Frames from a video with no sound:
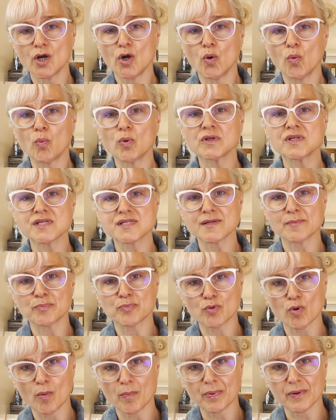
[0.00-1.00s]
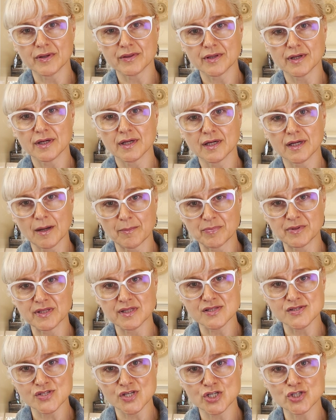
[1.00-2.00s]
what is appropriate
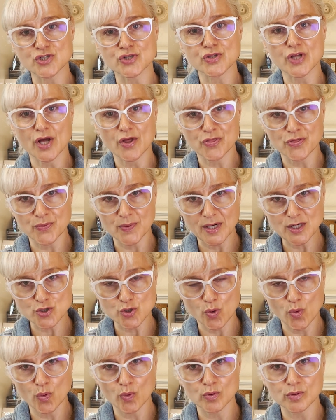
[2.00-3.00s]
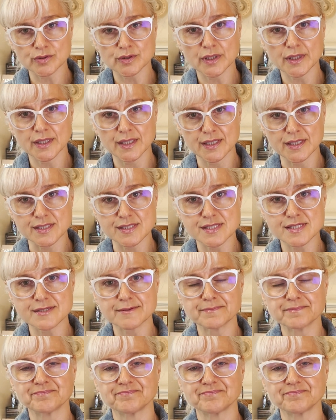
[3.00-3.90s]
capitalization threshold is.